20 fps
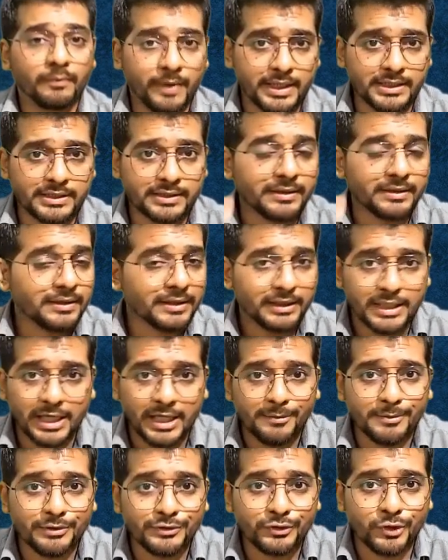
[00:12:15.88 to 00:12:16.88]
Wait,
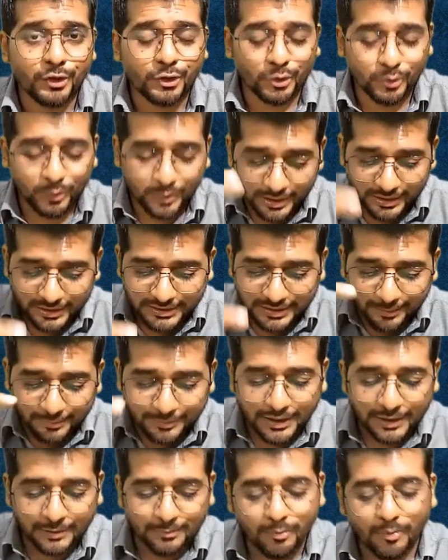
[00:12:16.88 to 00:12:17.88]
game is not over.
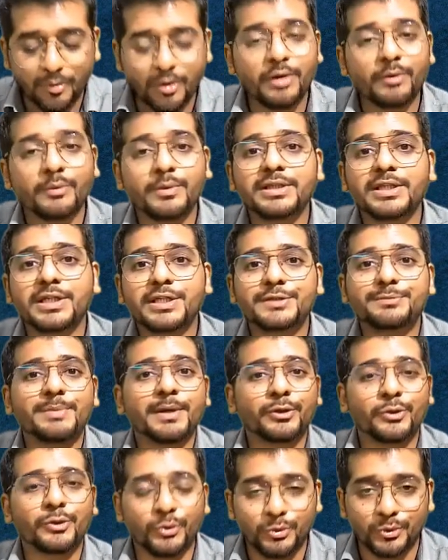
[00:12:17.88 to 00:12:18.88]
Something more with
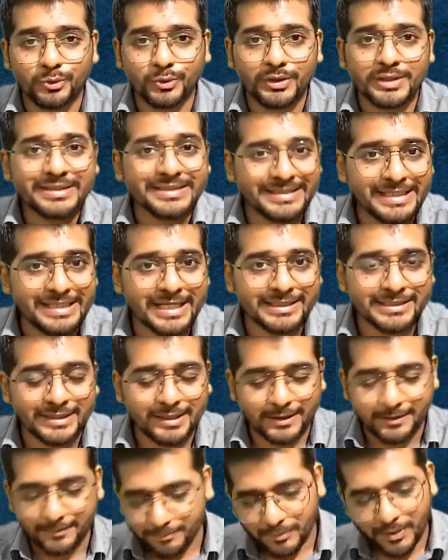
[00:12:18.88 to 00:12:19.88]
respect to
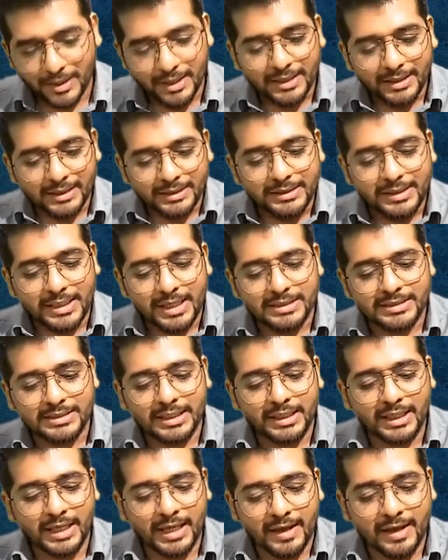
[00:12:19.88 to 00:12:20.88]
CSR. They are
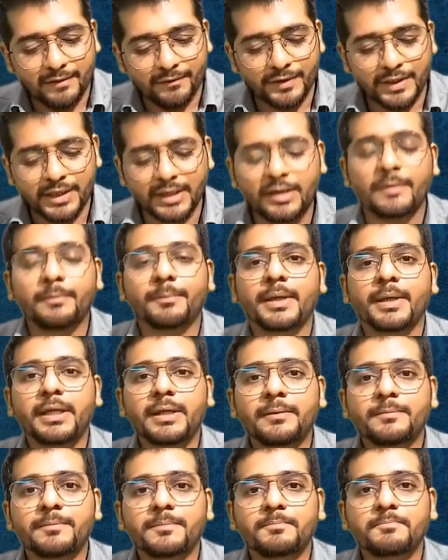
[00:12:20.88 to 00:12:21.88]
saying every
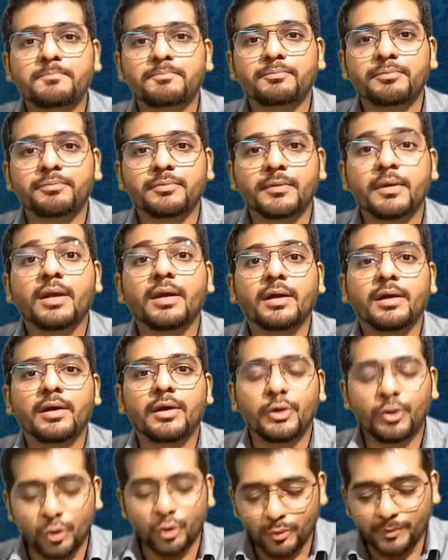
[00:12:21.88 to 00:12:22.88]
company
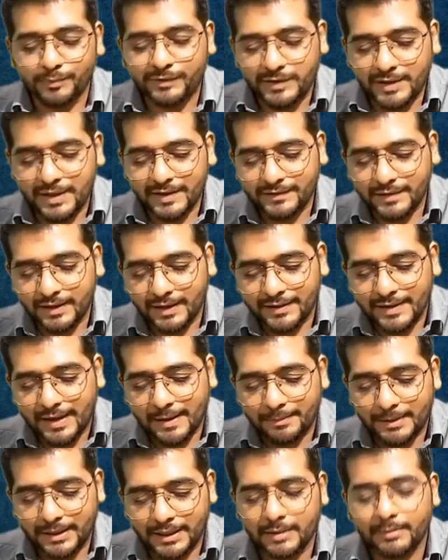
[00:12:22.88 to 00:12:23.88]
to whom CSR is
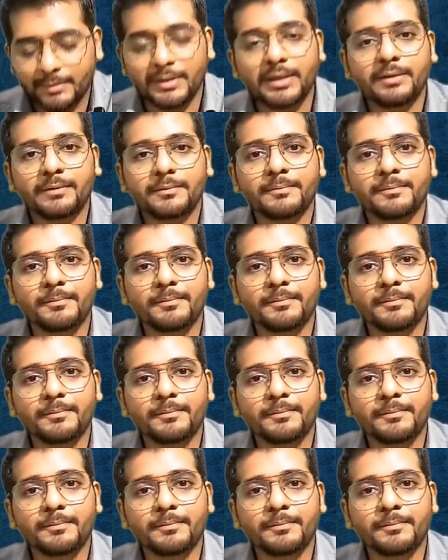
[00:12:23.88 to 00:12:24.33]
applicable,